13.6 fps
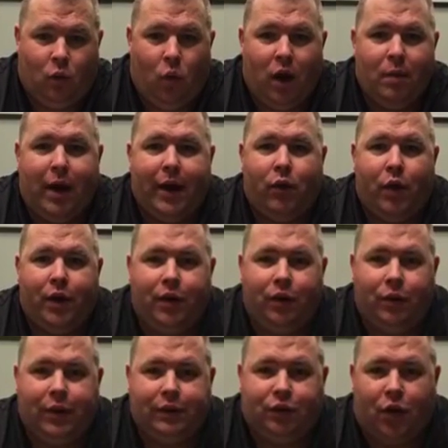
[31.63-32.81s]
What am I going to
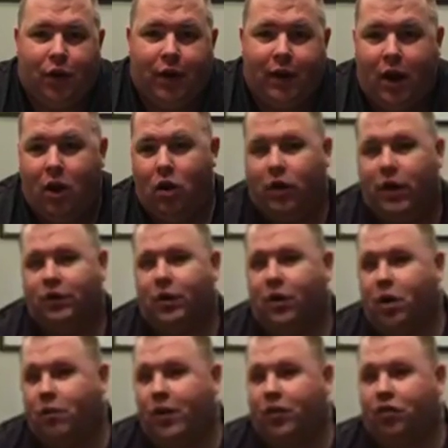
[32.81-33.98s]
do to get started? Not only as a
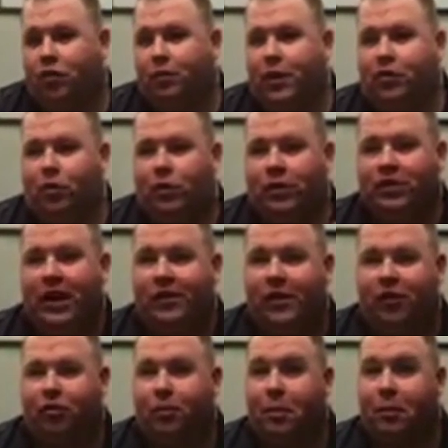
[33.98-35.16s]
note investor, but as a real estate investor.